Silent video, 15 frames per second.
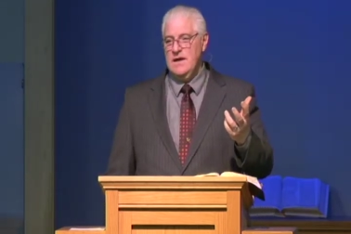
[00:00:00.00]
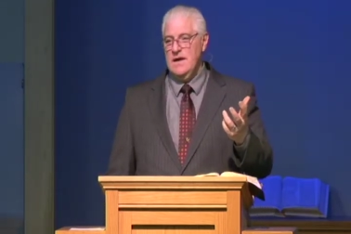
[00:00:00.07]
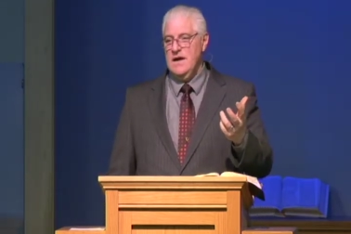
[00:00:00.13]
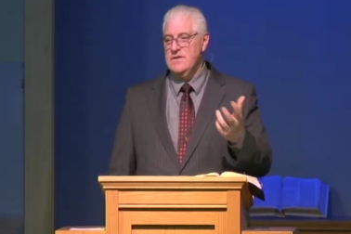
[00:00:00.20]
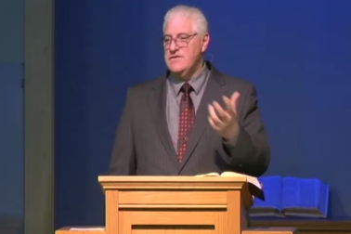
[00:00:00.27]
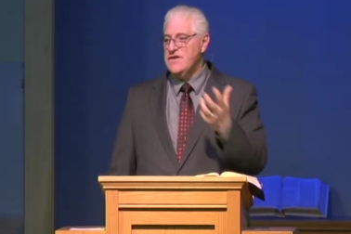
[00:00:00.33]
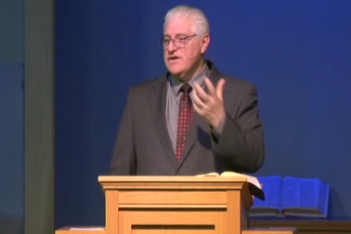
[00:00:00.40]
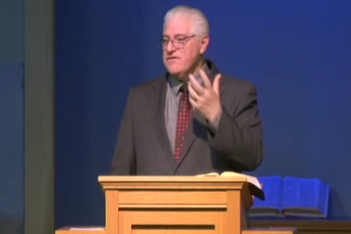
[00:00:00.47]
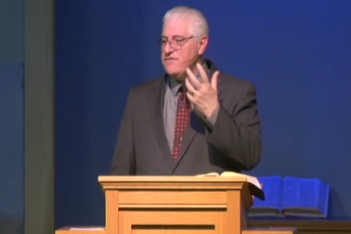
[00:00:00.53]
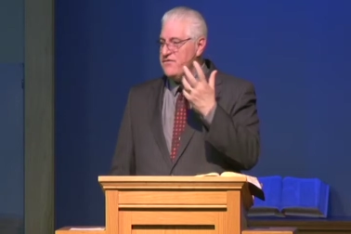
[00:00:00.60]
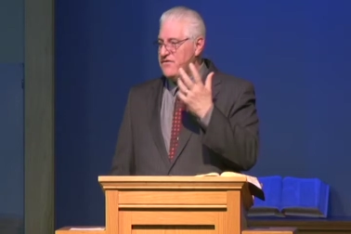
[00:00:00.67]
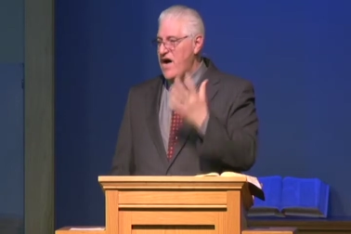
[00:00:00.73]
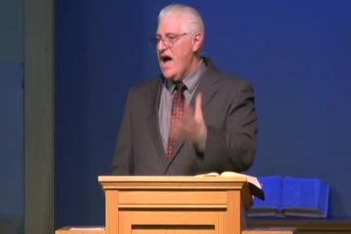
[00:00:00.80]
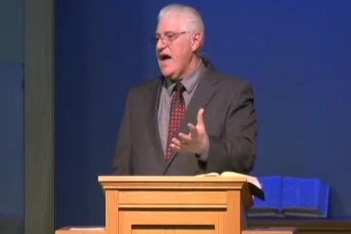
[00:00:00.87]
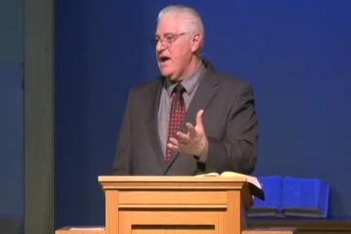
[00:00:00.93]
until
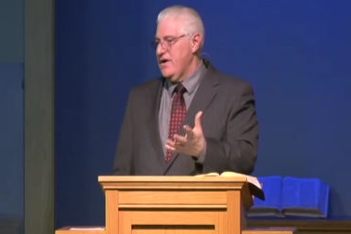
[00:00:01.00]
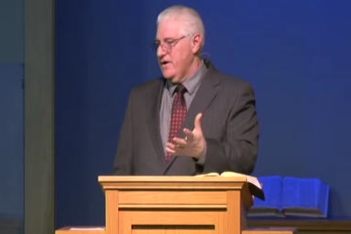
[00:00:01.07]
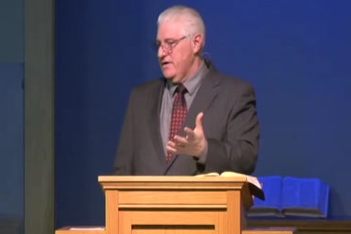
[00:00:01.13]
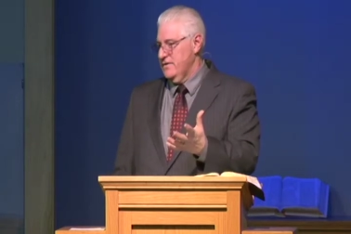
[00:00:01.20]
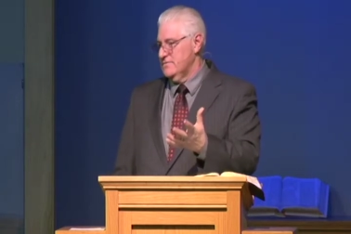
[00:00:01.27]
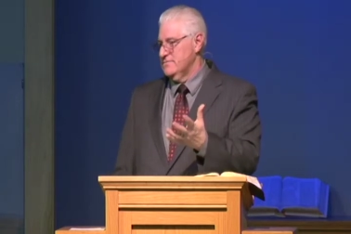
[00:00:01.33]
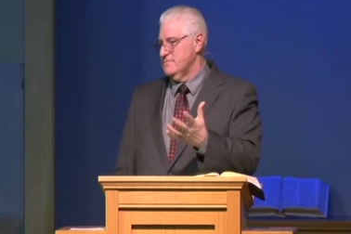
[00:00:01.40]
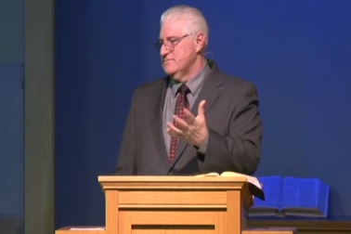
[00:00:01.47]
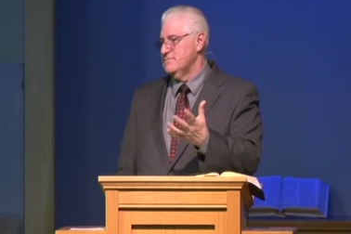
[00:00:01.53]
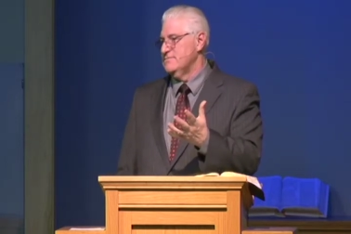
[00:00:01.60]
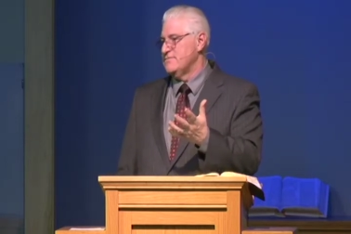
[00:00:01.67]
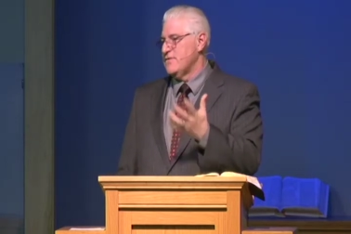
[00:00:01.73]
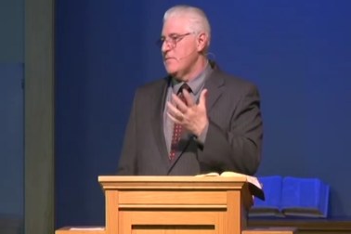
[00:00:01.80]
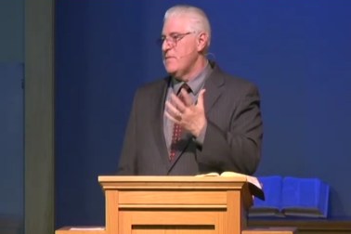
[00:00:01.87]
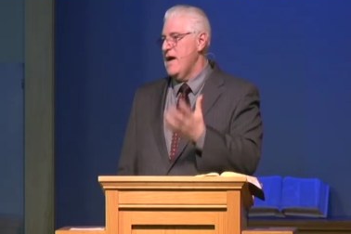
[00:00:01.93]
fire
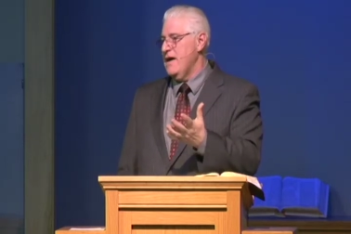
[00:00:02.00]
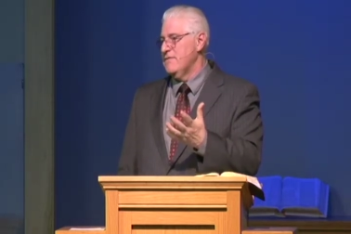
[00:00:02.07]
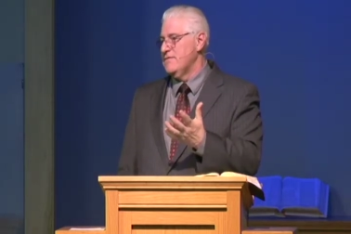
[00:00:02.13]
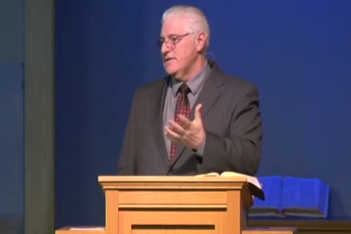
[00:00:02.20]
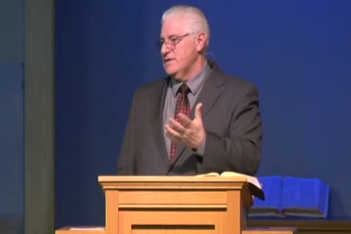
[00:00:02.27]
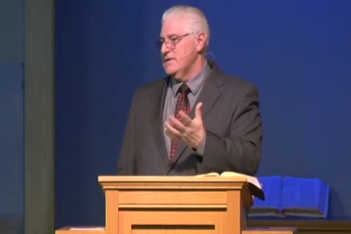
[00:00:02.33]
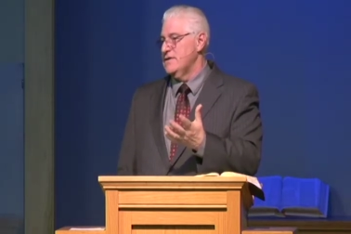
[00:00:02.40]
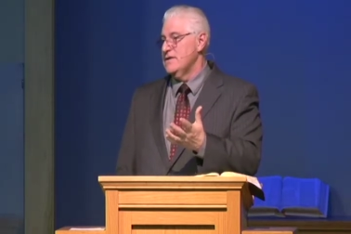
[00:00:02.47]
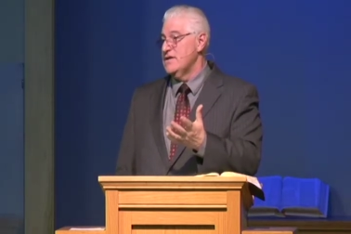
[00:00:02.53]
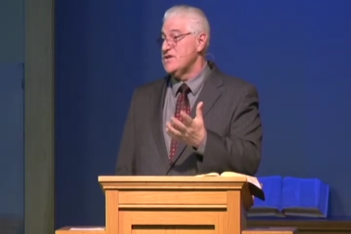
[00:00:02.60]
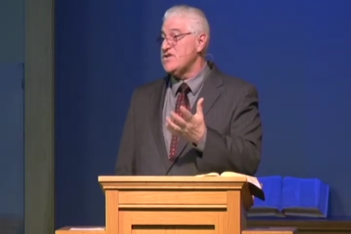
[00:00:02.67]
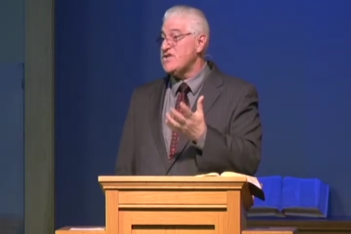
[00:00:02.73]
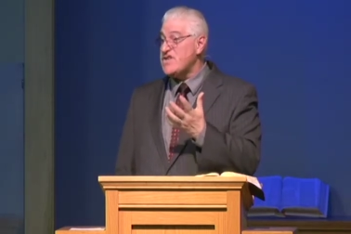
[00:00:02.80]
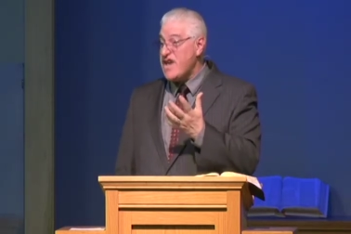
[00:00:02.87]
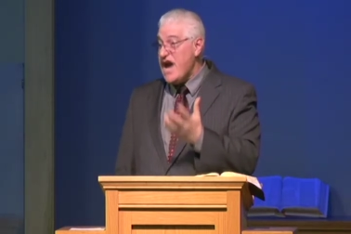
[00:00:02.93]
from heaven
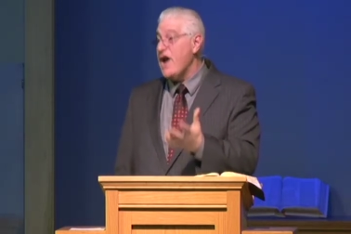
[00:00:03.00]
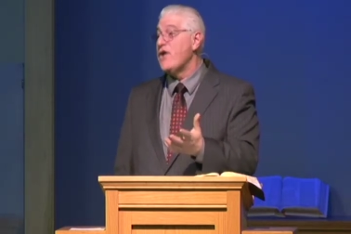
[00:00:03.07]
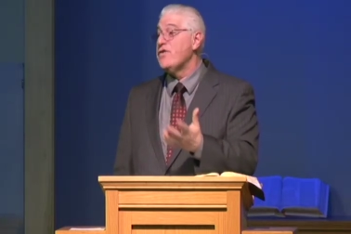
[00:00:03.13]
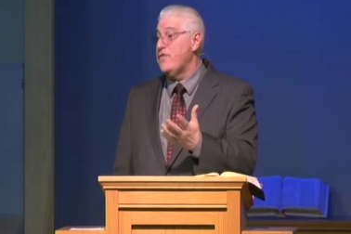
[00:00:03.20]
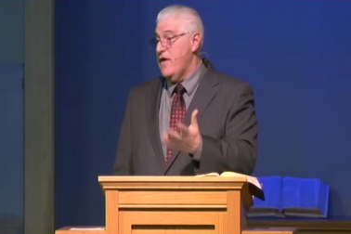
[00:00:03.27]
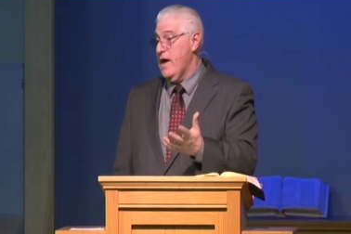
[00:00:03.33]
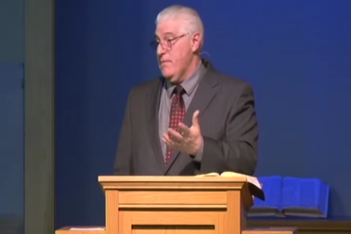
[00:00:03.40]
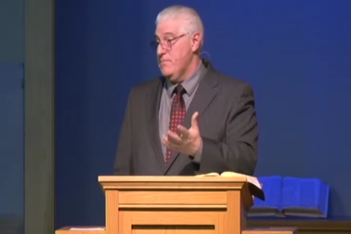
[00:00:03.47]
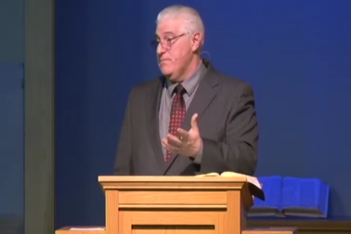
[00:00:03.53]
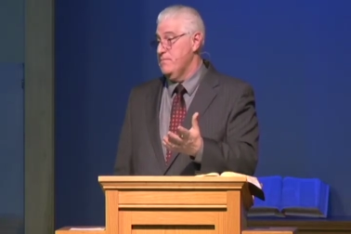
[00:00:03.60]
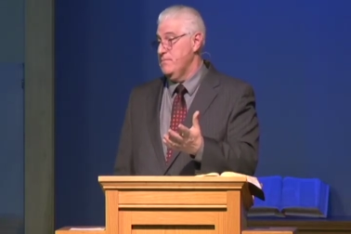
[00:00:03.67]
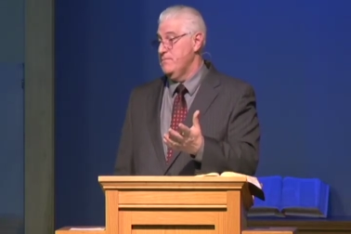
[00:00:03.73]
scared them.